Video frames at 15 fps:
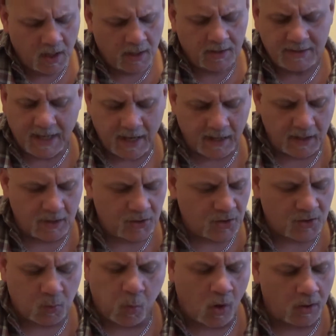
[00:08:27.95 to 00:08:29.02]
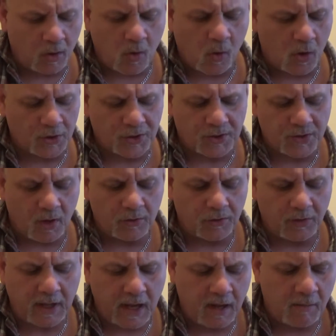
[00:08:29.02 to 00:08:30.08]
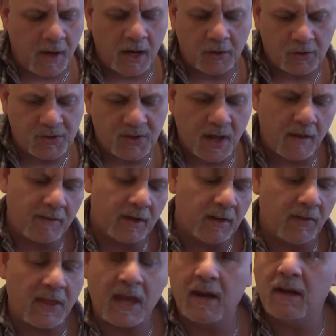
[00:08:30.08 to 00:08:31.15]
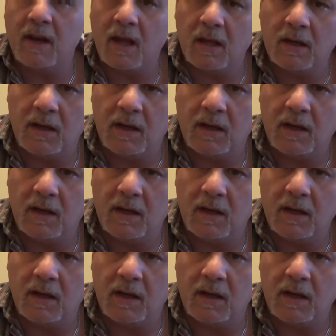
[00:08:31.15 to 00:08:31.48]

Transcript: and take it just one chord, just under the A minor 7, and then